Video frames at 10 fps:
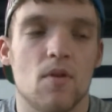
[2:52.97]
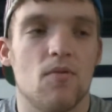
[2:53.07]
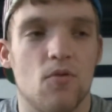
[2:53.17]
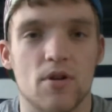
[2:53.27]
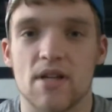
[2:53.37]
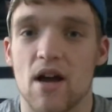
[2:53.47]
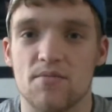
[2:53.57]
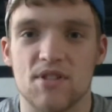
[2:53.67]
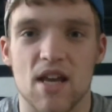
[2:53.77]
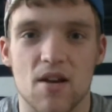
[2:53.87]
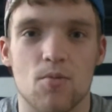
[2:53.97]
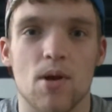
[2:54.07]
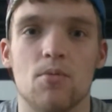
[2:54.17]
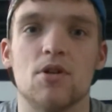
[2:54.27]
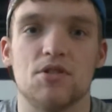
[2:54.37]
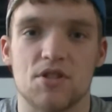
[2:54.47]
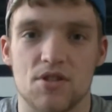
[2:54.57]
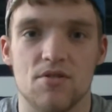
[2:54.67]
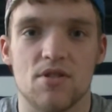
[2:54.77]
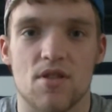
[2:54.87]
for time's sake, we will
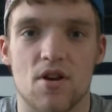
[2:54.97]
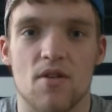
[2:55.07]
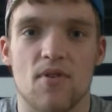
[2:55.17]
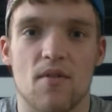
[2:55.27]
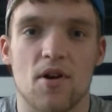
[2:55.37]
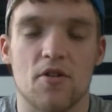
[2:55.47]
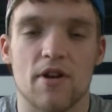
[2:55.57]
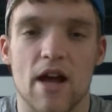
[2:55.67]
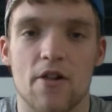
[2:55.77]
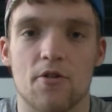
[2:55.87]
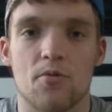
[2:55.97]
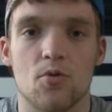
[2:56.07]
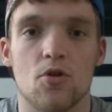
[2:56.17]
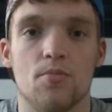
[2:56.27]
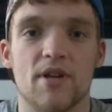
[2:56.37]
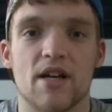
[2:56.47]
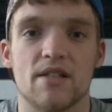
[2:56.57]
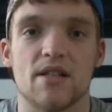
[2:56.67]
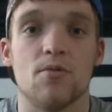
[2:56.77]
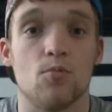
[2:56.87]
just use the 3,500 calorie rule
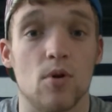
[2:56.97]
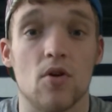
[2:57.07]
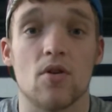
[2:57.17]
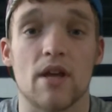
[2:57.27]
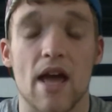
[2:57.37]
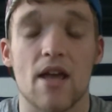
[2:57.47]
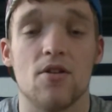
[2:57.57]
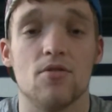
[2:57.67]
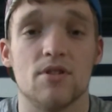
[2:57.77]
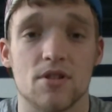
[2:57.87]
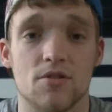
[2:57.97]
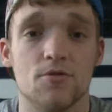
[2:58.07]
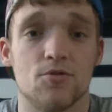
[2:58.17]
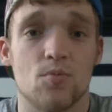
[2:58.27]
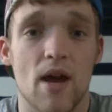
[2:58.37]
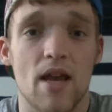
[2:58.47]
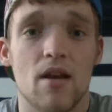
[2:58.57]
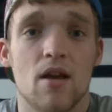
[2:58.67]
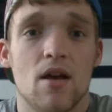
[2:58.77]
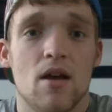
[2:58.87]
because it will get you to lose weight.